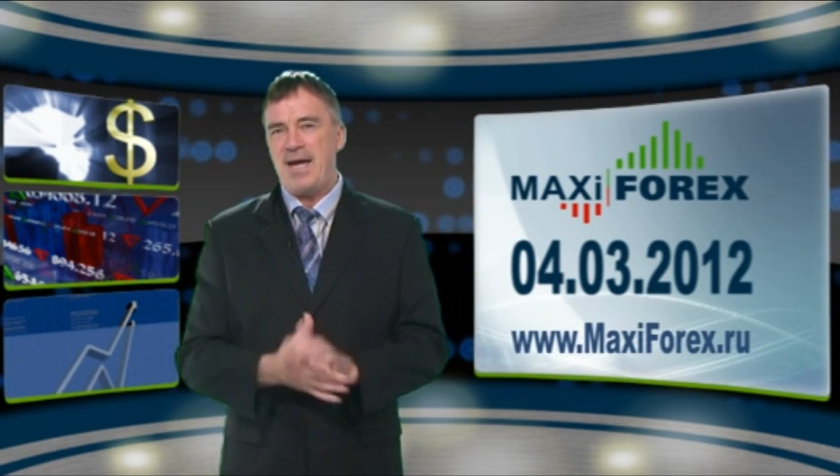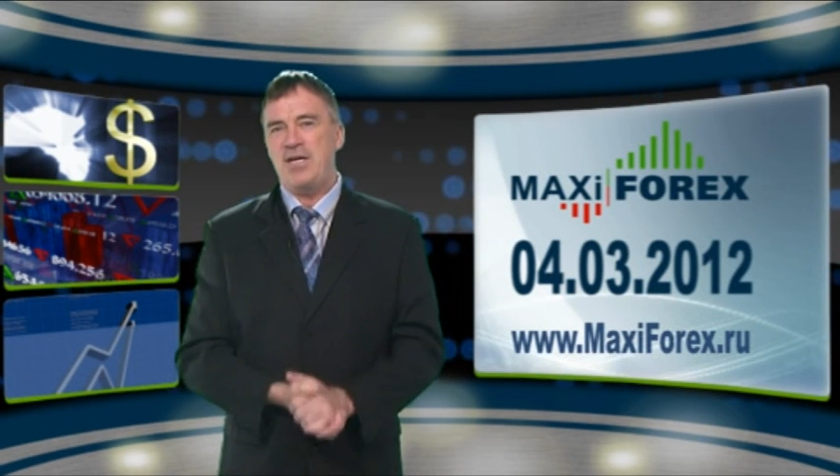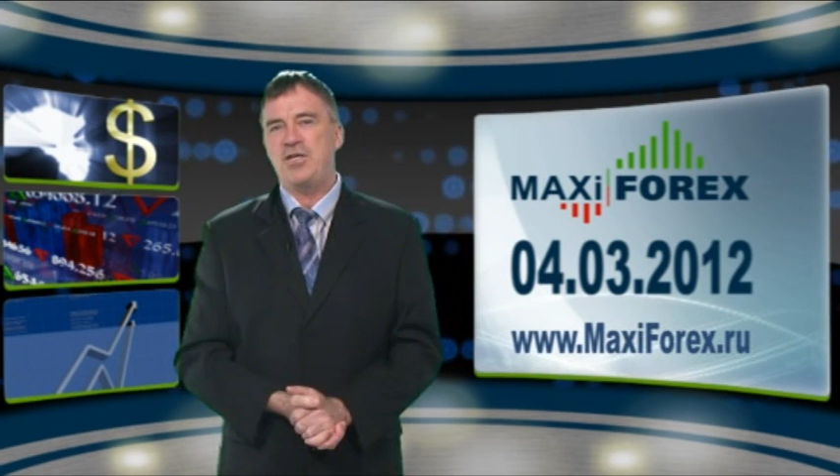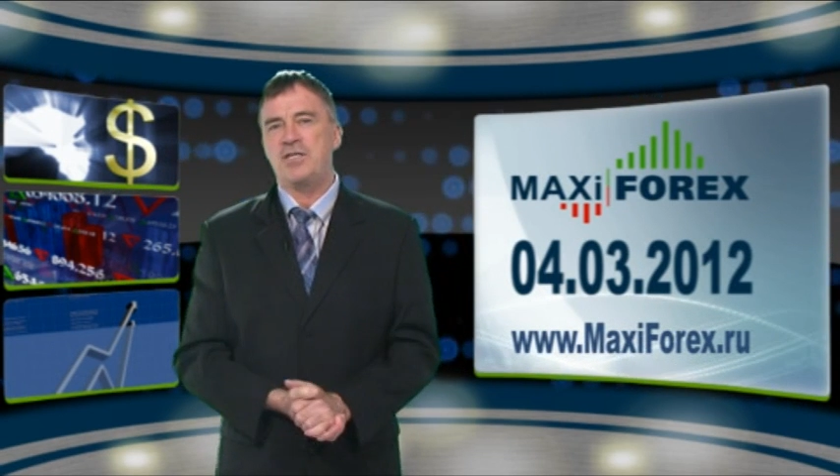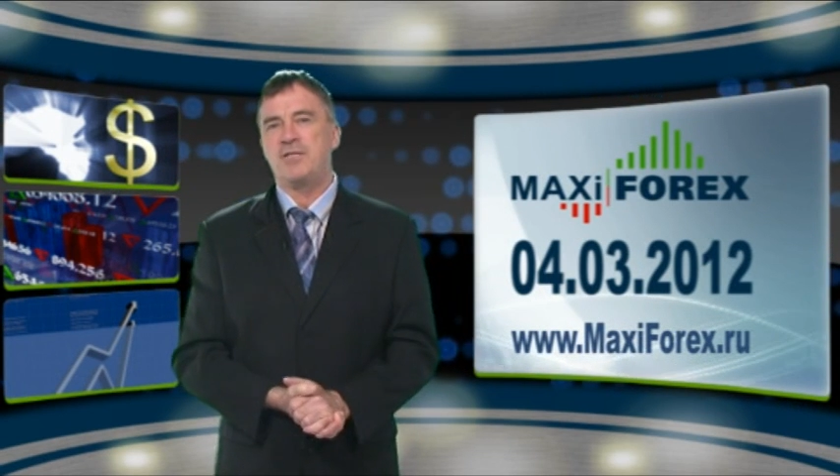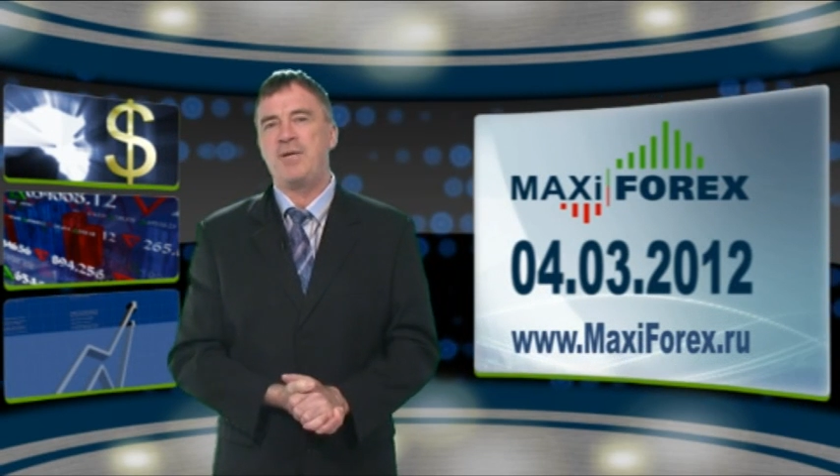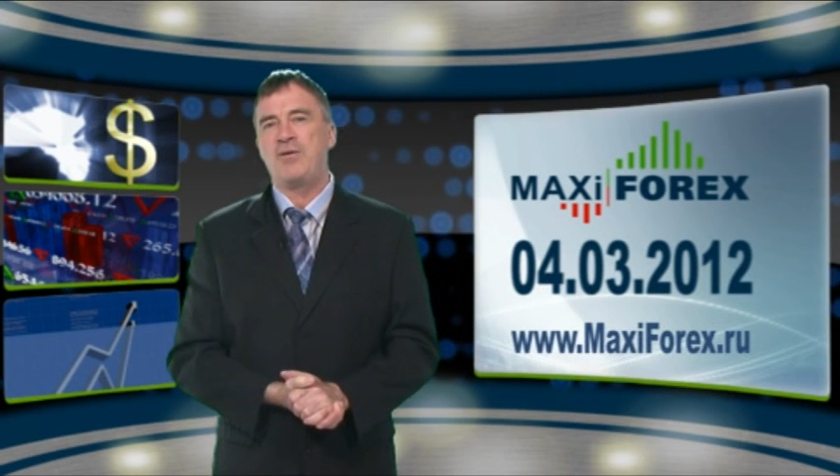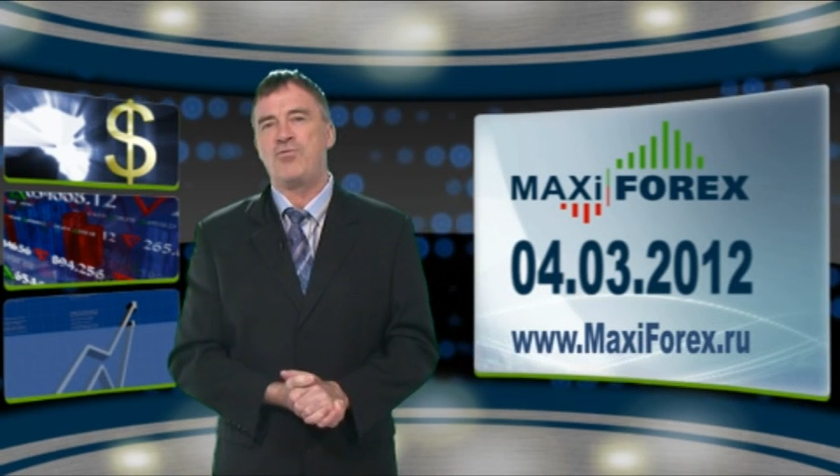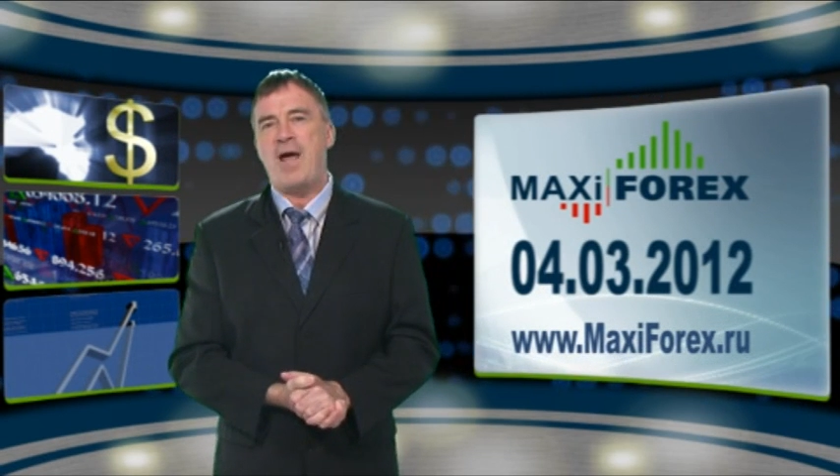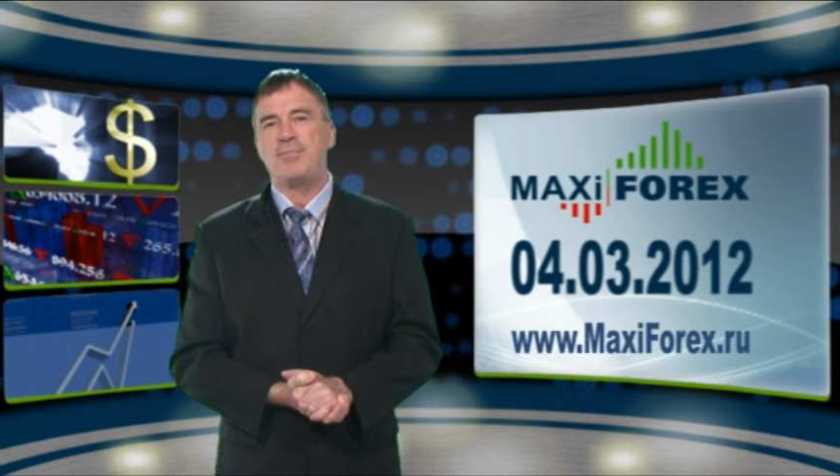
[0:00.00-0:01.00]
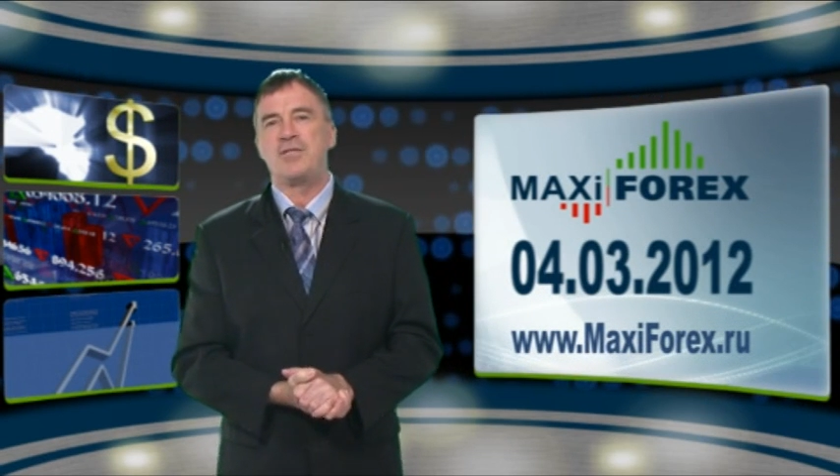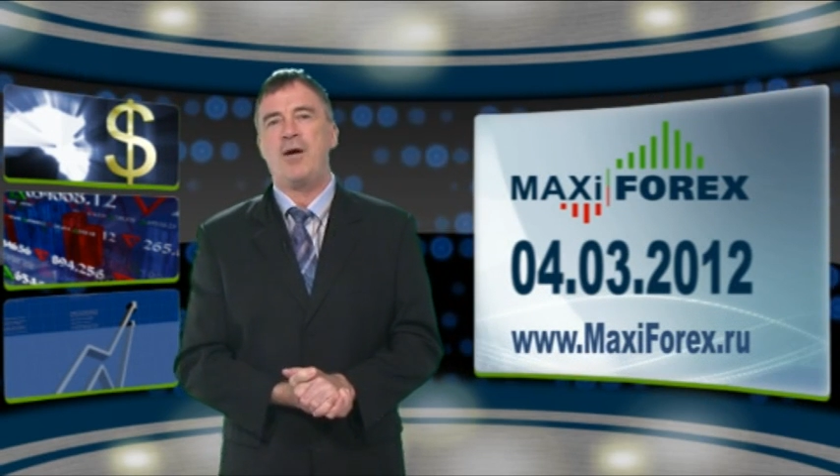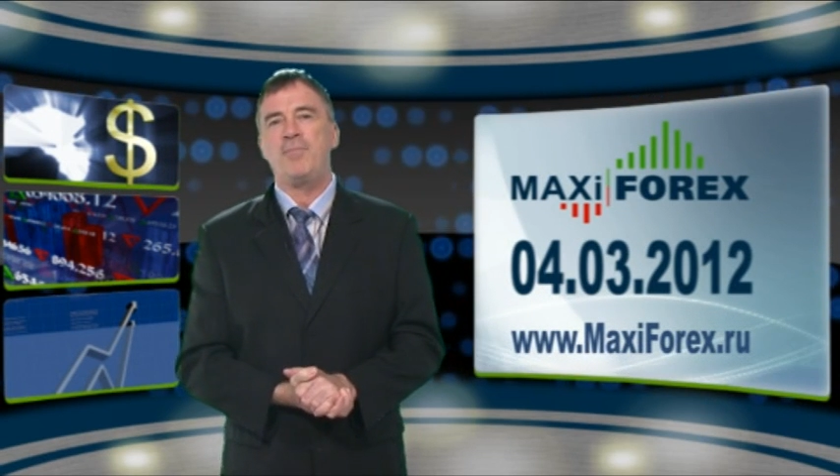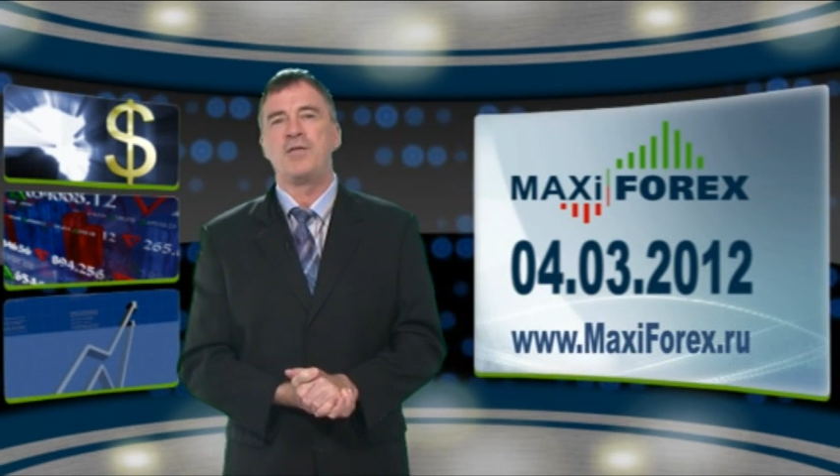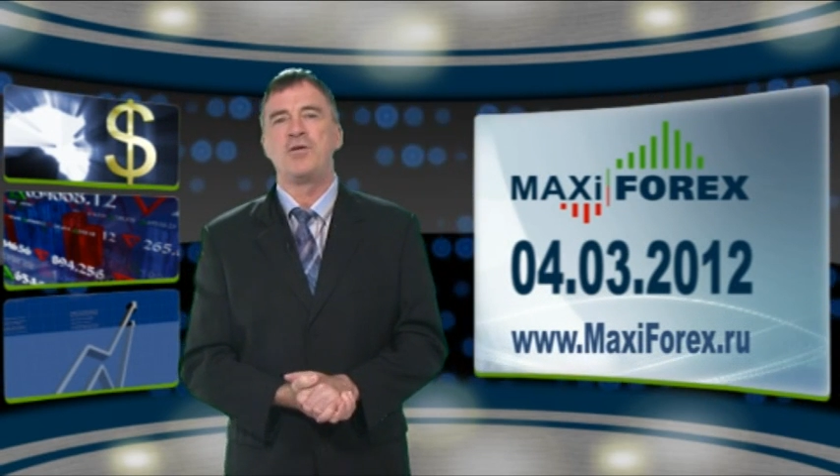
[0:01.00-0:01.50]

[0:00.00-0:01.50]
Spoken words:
package has been wrapped up,